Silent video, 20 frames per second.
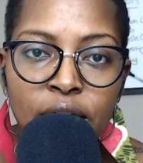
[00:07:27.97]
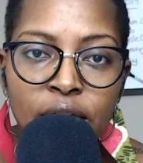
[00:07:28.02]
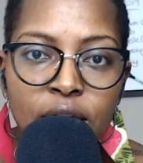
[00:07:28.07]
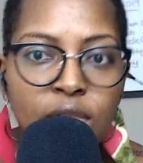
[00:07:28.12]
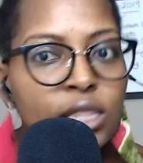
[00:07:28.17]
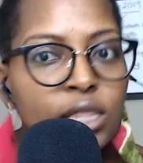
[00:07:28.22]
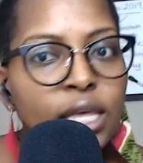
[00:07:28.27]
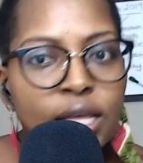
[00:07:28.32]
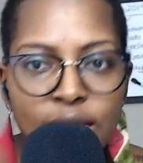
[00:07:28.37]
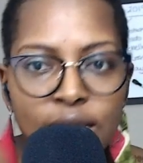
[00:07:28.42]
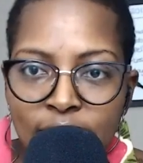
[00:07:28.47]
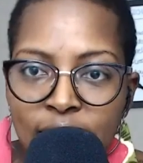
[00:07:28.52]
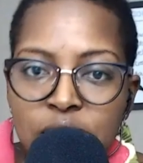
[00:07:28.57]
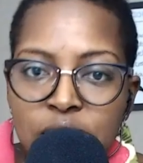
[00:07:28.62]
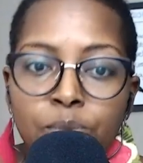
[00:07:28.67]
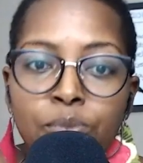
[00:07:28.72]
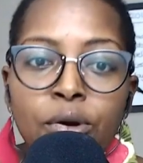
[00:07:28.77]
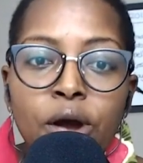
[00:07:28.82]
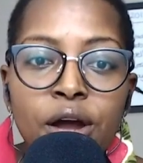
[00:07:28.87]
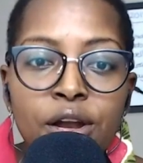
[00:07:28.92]
then that's
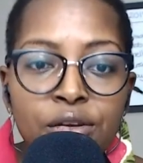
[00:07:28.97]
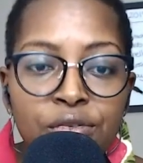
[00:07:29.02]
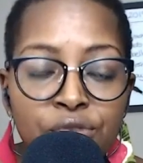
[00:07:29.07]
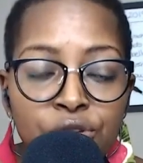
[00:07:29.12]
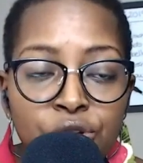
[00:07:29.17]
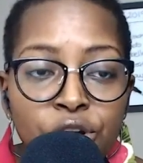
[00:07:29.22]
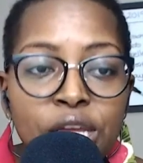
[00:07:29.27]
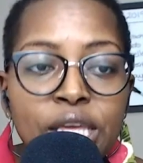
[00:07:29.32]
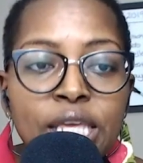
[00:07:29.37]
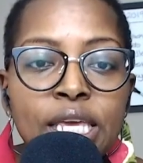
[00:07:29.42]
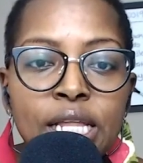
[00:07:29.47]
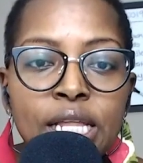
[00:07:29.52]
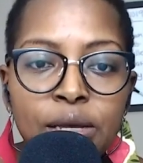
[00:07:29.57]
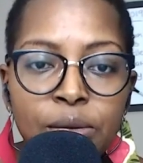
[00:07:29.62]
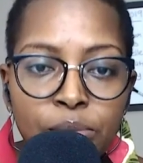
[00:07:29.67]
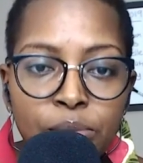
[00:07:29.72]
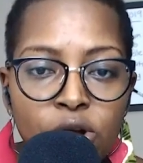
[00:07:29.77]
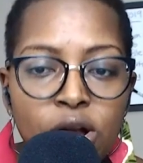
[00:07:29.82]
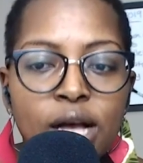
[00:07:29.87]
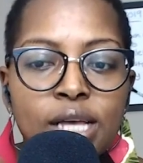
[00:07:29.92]
part of your healing
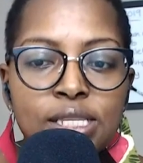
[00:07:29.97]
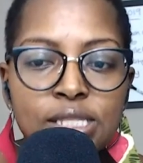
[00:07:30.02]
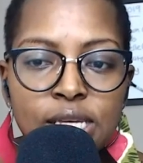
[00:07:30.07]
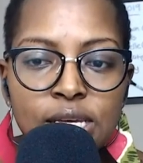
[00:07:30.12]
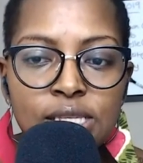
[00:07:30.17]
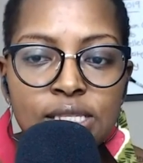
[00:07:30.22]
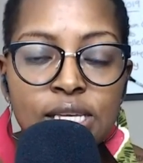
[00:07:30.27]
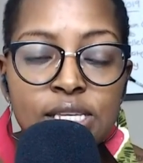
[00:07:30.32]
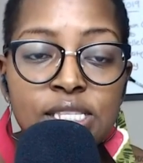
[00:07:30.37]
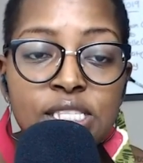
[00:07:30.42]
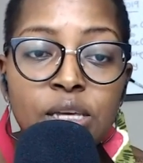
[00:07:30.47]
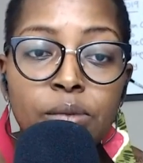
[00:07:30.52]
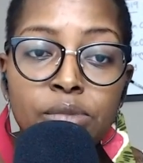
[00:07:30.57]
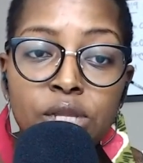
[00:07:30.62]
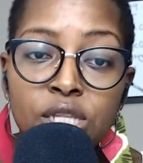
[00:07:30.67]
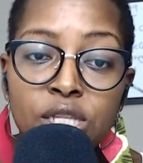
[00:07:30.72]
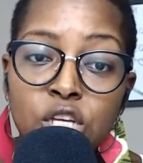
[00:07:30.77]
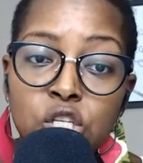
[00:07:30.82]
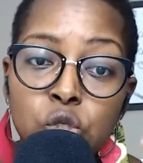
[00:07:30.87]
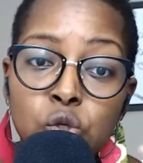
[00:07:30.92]
process and something
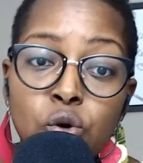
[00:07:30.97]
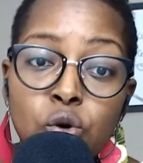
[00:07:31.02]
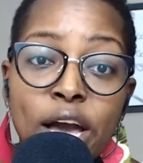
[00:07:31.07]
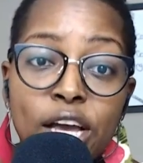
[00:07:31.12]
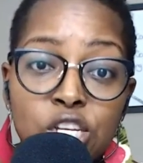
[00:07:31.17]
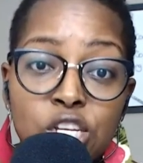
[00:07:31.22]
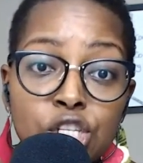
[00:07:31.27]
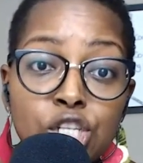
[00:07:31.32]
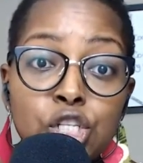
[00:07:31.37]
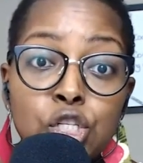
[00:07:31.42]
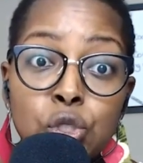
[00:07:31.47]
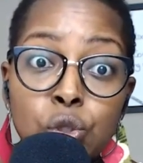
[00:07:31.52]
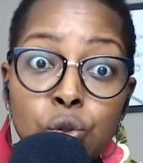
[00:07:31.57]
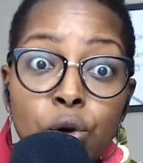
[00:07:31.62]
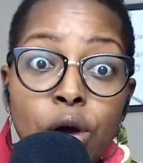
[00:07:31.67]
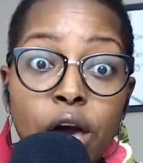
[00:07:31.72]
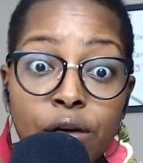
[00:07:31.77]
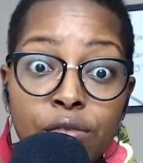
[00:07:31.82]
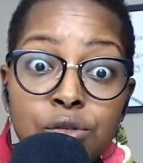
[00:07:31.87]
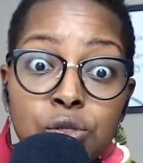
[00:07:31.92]
that you actually do
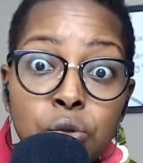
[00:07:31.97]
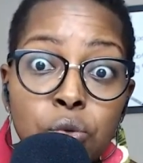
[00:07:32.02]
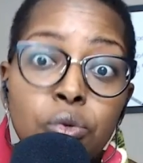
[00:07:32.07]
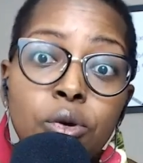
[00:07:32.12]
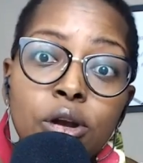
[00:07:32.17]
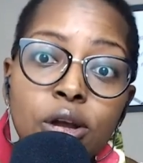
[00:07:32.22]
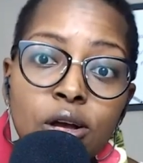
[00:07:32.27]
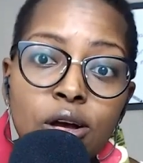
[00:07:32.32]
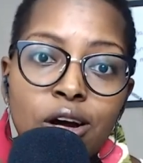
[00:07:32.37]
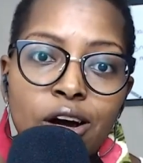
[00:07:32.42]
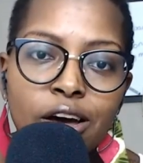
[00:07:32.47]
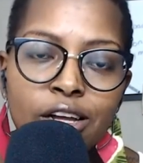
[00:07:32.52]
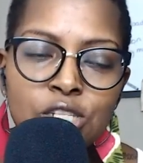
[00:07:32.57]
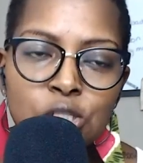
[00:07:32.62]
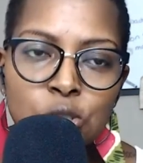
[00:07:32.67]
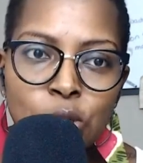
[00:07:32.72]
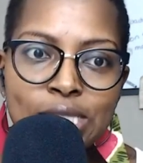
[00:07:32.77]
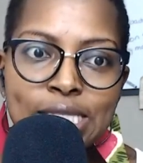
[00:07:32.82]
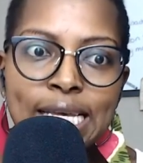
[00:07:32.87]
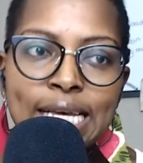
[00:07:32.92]
have to work on.
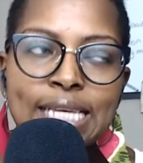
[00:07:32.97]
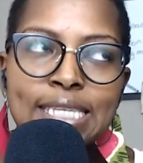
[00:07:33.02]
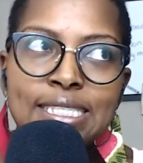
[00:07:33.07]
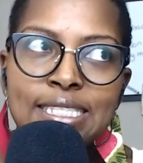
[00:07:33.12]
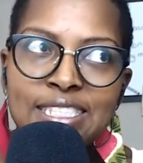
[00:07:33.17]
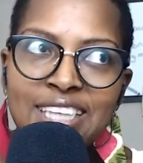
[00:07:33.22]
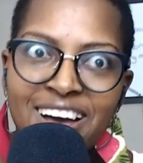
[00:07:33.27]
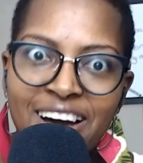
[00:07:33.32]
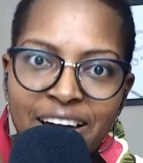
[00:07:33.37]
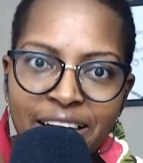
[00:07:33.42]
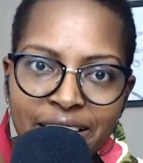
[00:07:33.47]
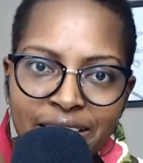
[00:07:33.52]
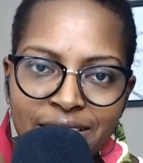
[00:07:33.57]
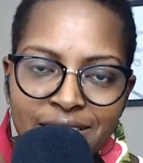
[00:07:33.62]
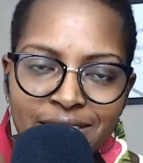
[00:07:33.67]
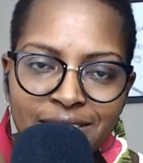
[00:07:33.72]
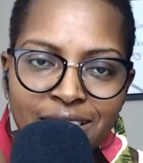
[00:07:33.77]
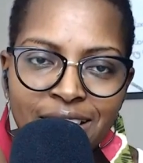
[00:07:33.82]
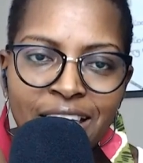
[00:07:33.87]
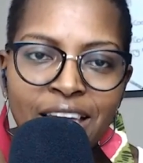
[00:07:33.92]
So it's like a
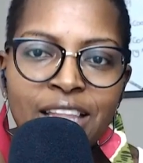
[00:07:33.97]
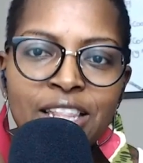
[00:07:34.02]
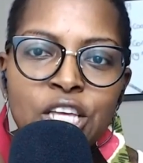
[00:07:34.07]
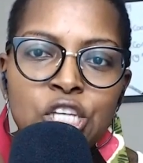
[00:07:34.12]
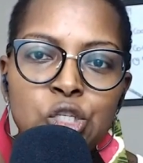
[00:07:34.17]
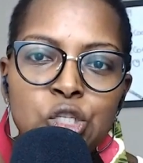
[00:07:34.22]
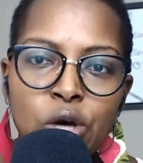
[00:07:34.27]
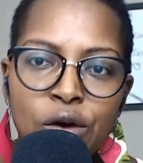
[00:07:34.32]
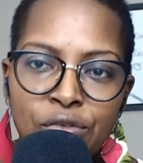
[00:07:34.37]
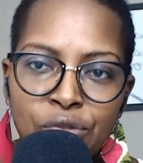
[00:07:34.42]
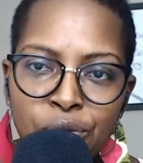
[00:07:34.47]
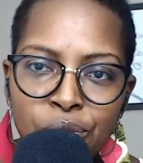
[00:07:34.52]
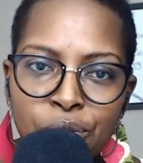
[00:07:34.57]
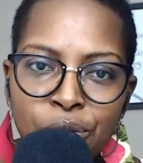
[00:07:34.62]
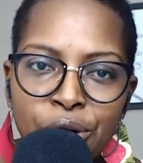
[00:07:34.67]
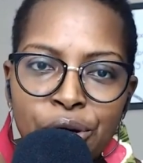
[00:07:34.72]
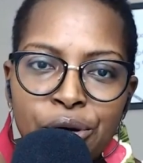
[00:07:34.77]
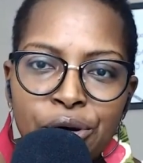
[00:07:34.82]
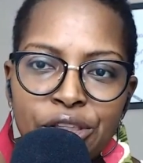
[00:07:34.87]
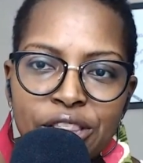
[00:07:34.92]
sign that you have to
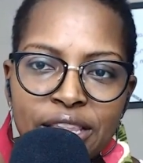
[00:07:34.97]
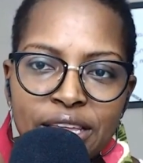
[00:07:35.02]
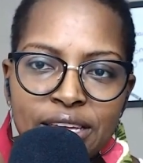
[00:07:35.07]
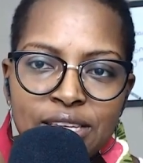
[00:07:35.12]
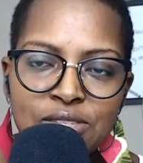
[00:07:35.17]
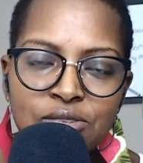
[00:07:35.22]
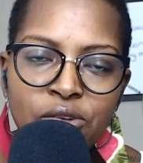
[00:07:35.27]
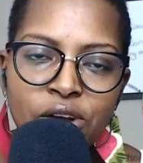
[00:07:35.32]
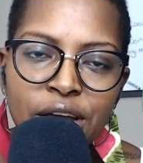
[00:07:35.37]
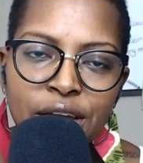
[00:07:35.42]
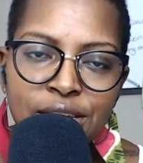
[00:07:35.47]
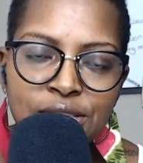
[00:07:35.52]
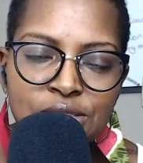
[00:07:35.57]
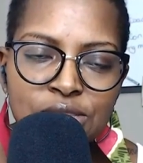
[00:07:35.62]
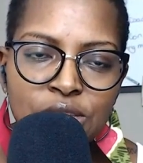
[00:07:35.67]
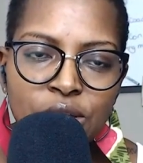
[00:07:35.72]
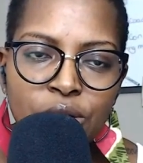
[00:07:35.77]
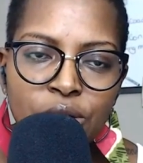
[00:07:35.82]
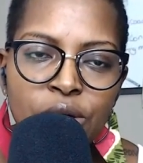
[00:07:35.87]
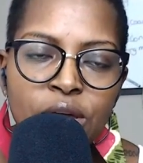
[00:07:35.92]
work on this, right?
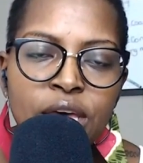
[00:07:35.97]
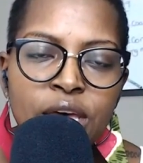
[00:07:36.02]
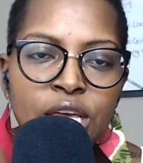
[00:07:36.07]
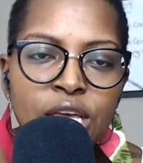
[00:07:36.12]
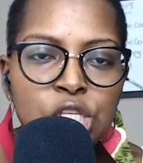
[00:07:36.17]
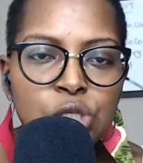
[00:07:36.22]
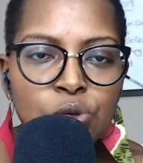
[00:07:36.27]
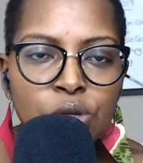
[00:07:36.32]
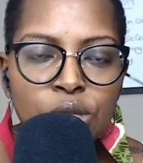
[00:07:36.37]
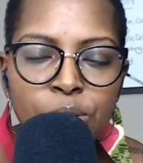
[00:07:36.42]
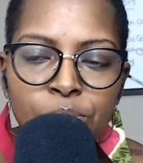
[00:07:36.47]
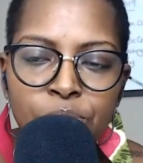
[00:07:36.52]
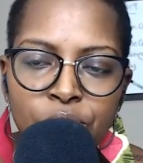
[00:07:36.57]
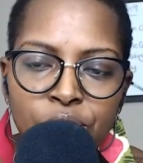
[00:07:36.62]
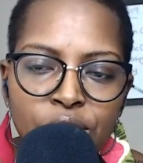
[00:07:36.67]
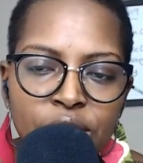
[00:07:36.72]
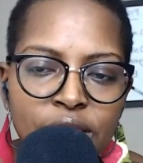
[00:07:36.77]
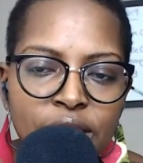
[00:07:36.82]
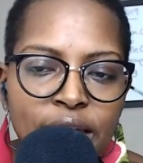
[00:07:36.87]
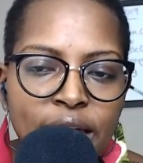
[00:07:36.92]
So it's really
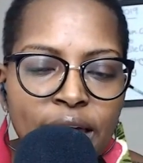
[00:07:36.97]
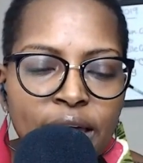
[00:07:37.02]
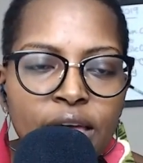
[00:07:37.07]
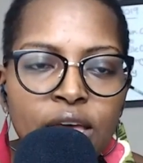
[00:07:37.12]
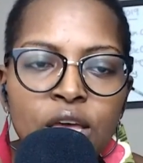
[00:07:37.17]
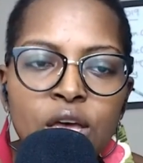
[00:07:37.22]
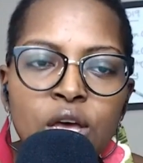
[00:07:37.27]
important that